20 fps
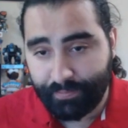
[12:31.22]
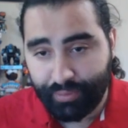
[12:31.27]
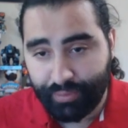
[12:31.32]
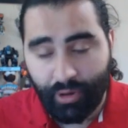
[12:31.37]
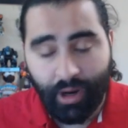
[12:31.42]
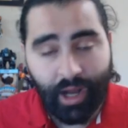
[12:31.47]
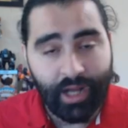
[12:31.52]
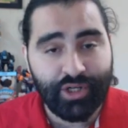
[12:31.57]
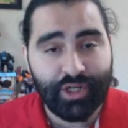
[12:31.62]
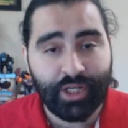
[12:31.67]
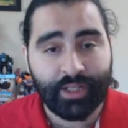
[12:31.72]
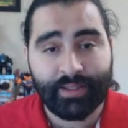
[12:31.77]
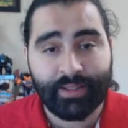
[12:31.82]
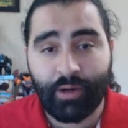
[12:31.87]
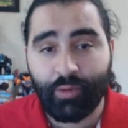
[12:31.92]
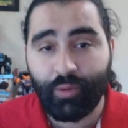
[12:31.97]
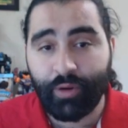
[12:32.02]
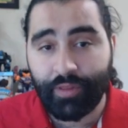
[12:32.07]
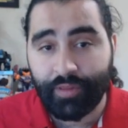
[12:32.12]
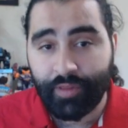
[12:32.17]
project
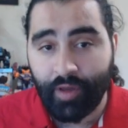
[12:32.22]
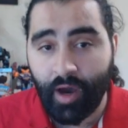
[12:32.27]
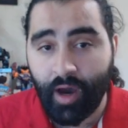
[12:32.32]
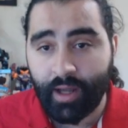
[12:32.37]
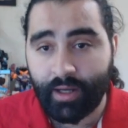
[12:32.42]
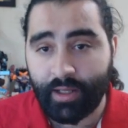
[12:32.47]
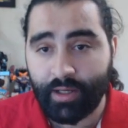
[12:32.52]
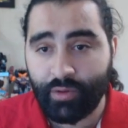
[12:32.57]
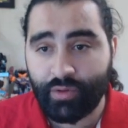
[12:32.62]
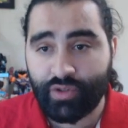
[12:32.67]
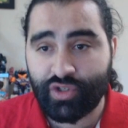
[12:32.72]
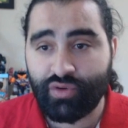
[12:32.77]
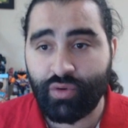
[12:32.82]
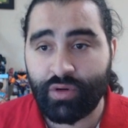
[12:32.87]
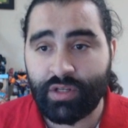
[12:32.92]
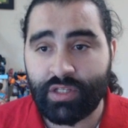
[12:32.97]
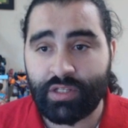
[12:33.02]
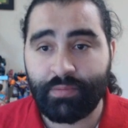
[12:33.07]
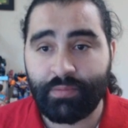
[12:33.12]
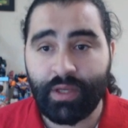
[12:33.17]
that we thought it was
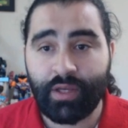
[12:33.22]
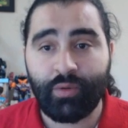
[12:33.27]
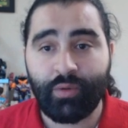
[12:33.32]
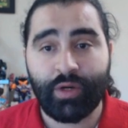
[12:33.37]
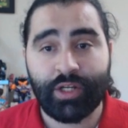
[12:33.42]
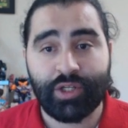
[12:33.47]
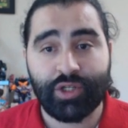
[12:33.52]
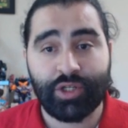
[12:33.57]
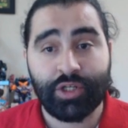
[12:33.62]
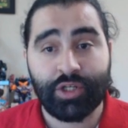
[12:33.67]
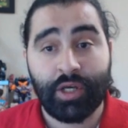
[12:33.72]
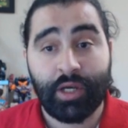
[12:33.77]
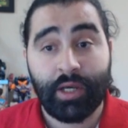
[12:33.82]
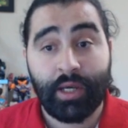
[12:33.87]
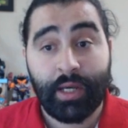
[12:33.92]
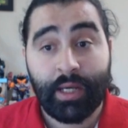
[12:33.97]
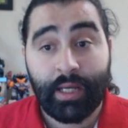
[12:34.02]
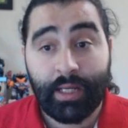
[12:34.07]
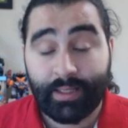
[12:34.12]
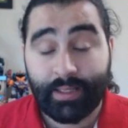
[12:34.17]
going to be, which
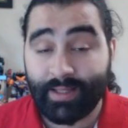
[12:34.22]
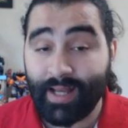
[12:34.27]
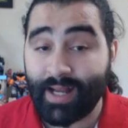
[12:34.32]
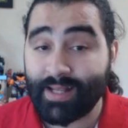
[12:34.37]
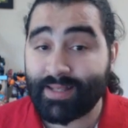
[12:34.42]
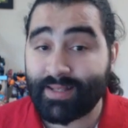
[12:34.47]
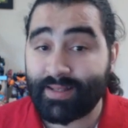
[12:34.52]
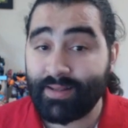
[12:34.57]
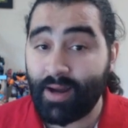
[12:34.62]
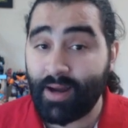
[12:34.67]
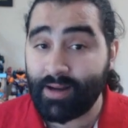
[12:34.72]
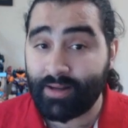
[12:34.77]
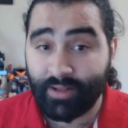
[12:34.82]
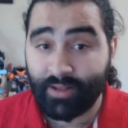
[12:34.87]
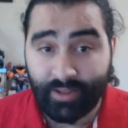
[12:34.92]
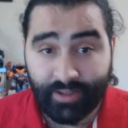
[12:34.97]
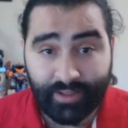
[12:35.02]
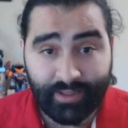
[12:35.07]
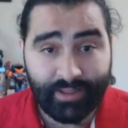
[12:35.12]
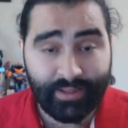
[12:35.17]
that's not
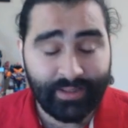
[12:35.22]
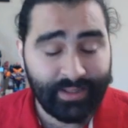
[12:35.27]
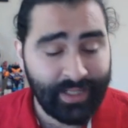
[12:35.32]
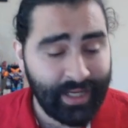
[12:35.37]
good.